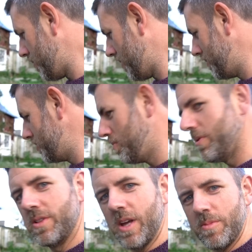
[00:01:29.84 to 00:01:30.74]
Why would you
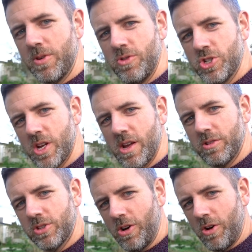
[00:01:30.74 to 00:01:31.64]
put WC
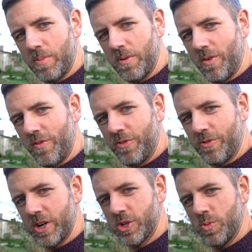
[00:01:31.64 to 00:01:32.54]
on top of the
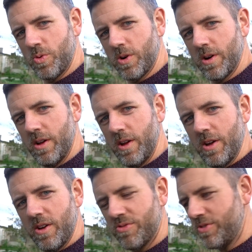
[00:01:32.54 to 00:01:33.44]
fresh water?
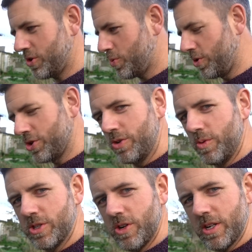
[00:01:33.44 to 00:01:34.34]
Fresh water should
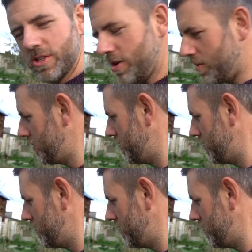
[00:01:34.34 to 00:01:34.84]
always go to top.